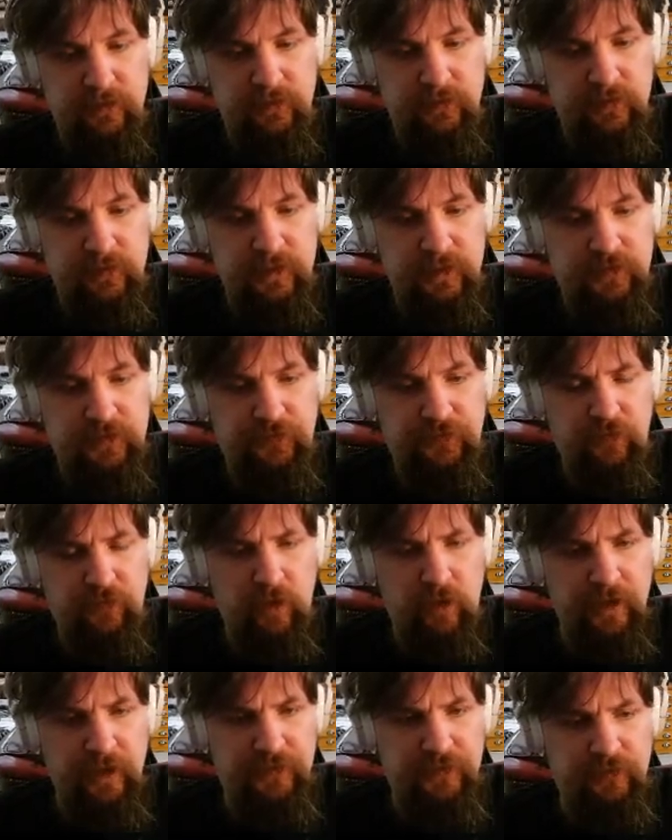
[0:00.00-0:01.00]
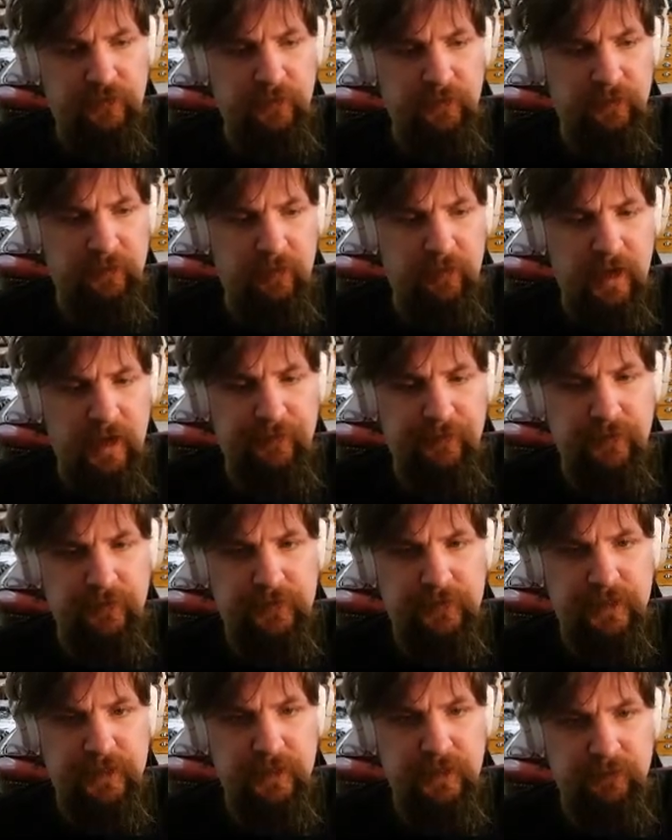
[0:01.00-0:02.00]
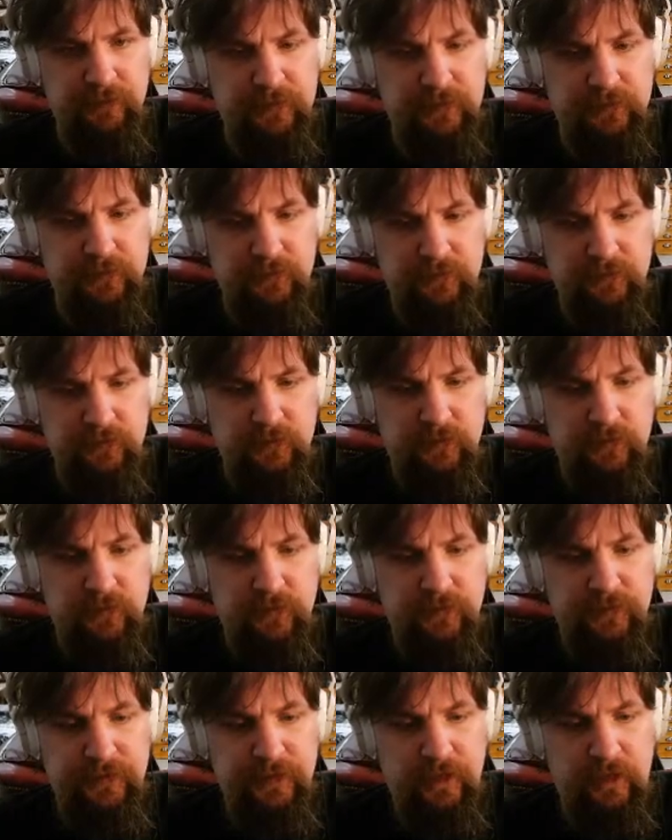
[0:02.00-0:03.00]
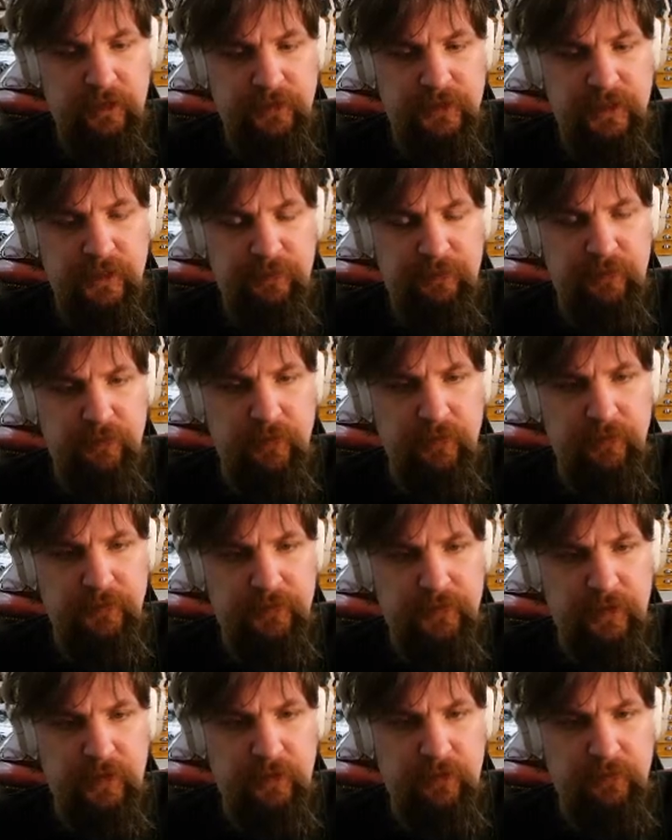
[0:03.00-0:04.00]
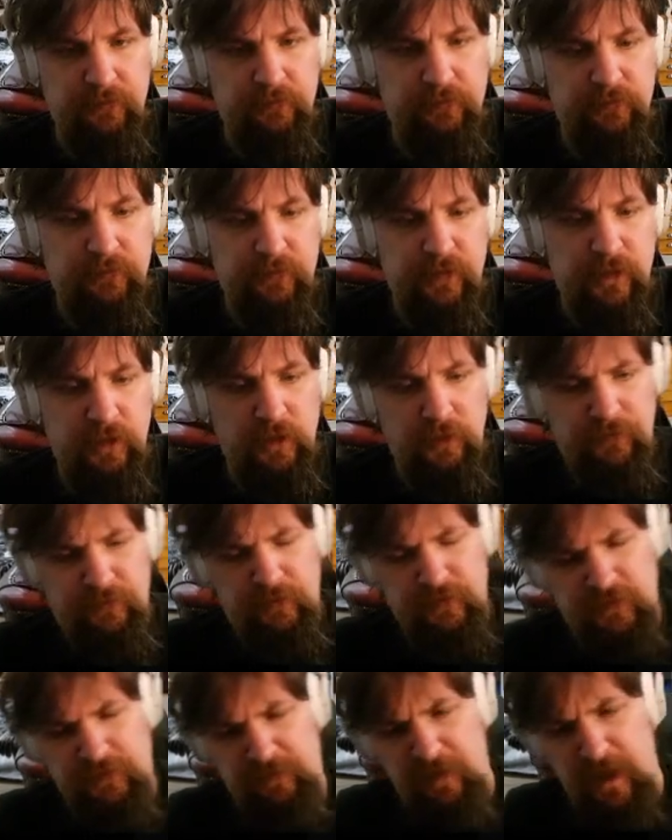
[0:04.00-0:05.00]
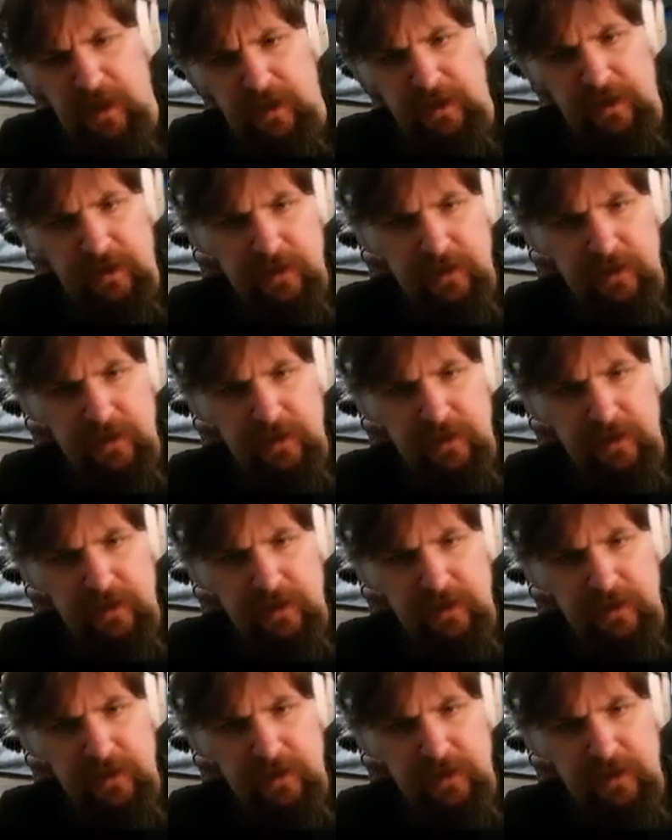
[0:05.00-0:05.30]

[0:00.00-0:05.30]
It's Forrest from the Bravo team. There are deep wounds all over his body.